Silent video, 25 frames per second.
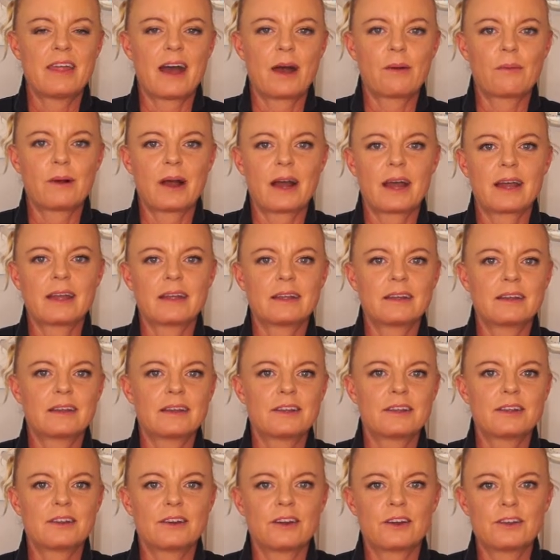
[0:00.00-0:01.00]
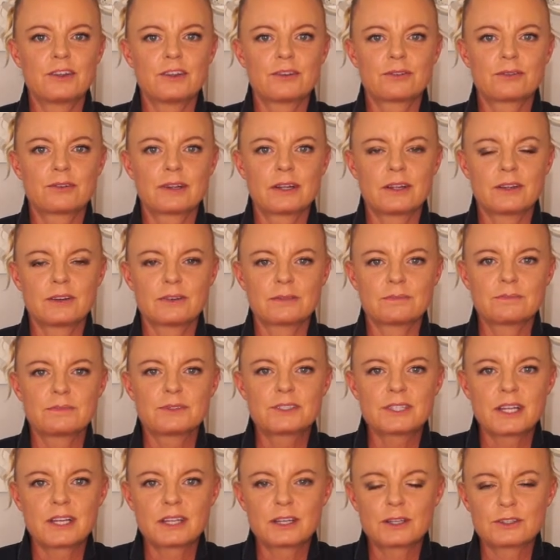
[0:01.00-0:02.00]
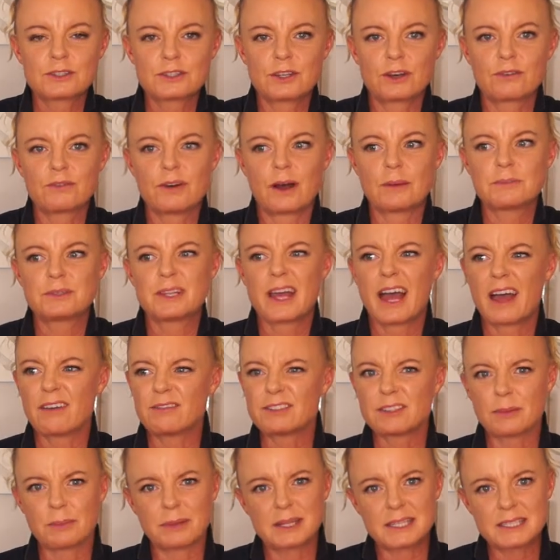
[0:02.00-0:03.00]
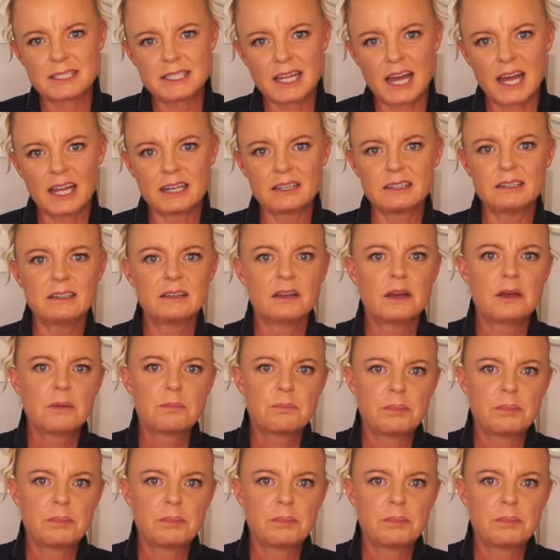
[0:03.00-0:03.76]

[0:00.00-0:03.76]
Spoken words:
that way you're setting yourself up to have something done